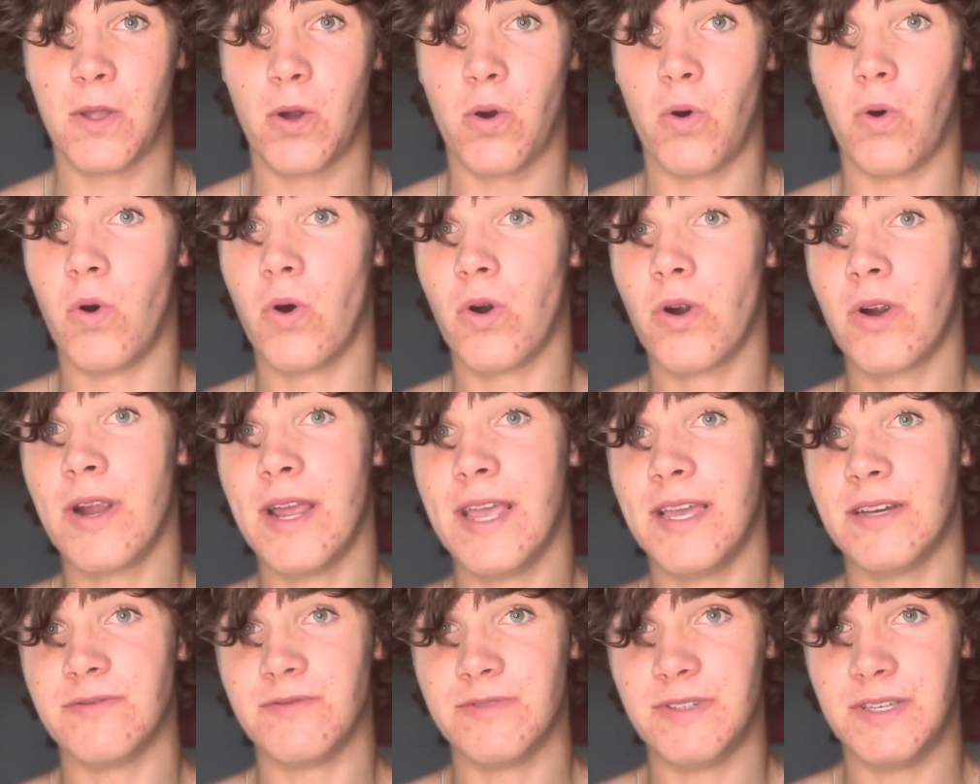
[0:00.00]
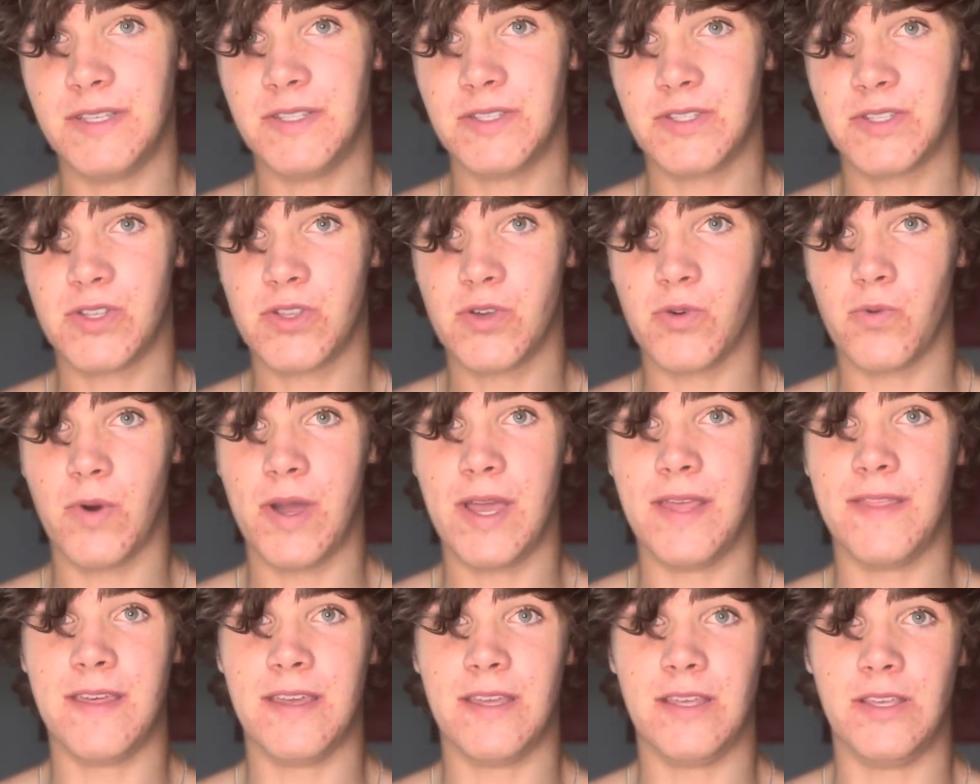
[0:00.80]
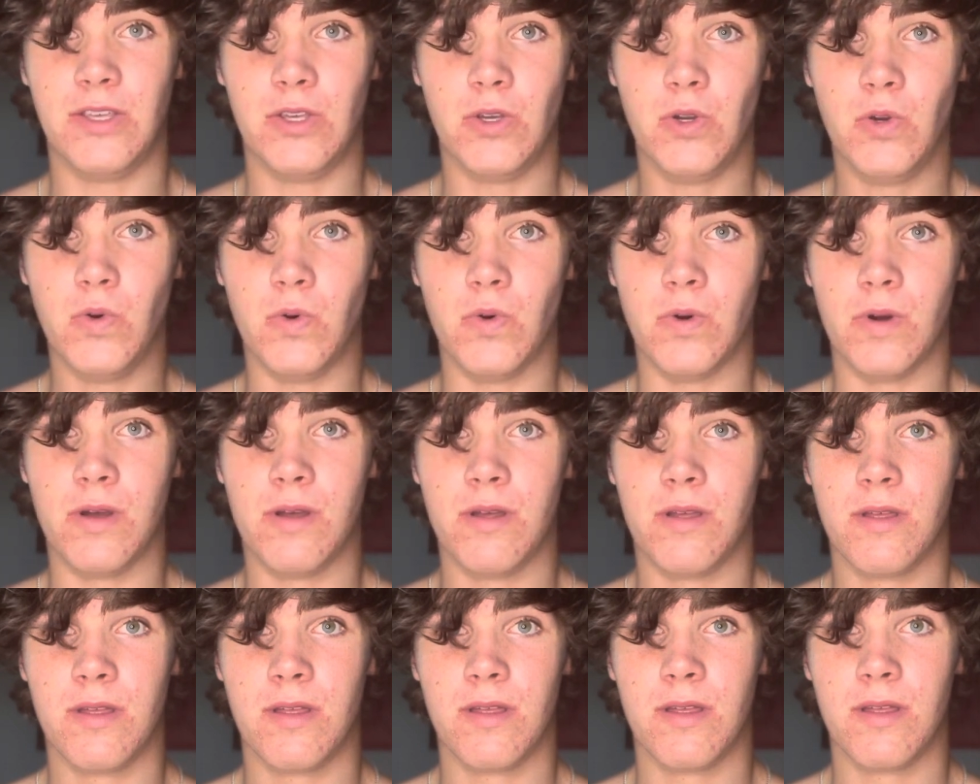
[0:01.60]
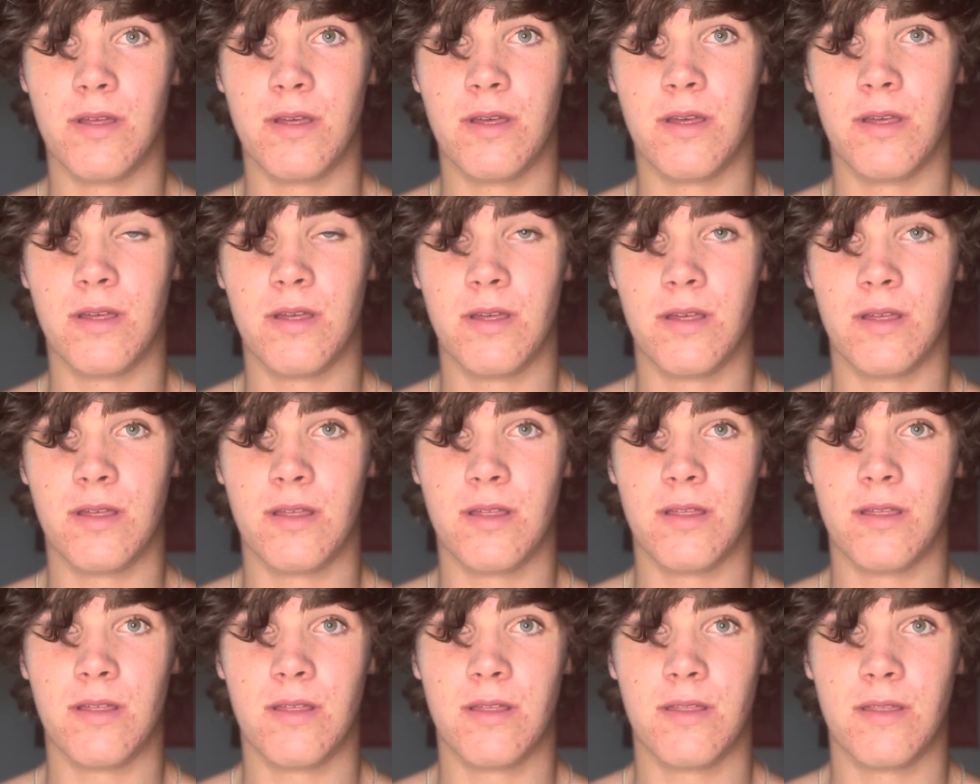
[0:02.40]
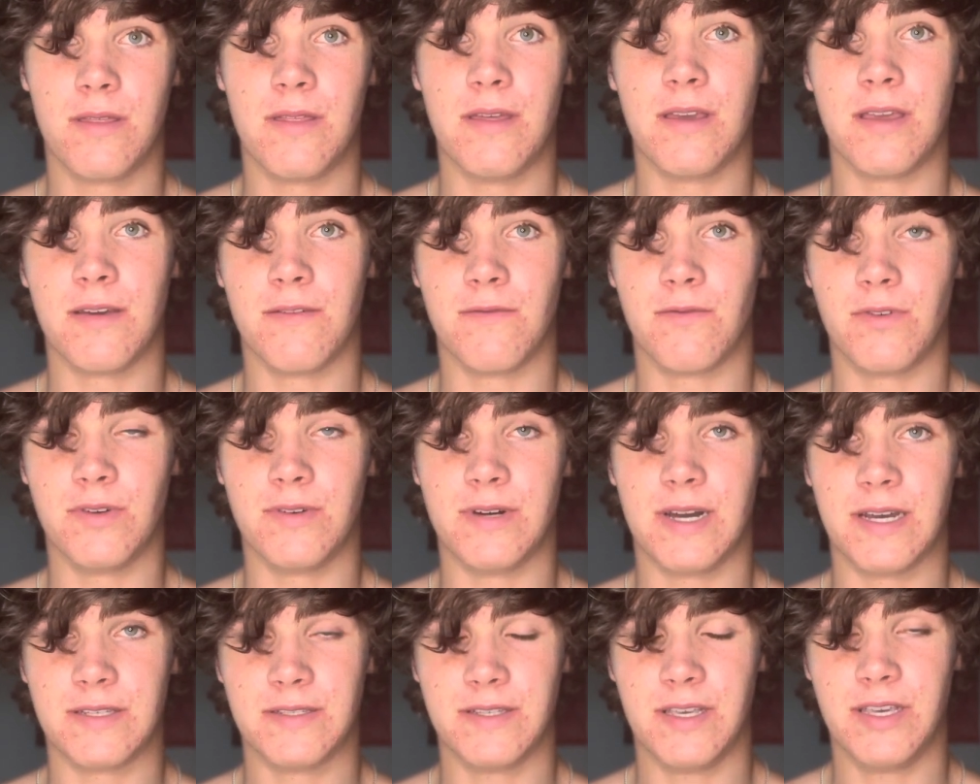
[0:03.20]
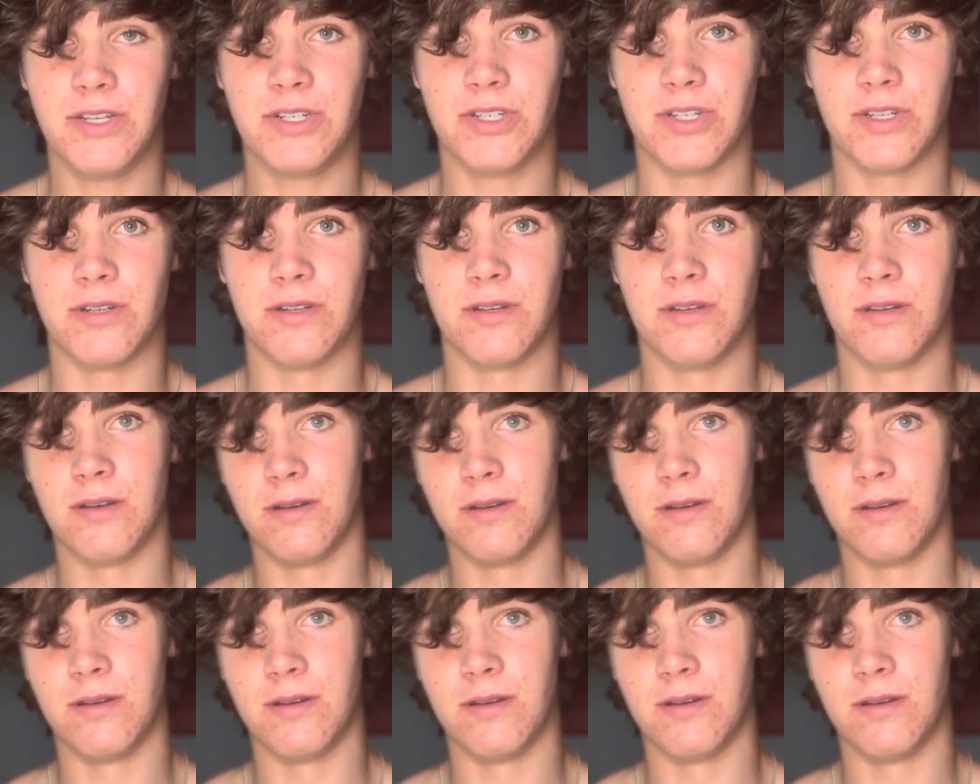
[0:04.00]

or at least the way that you think of relaxation.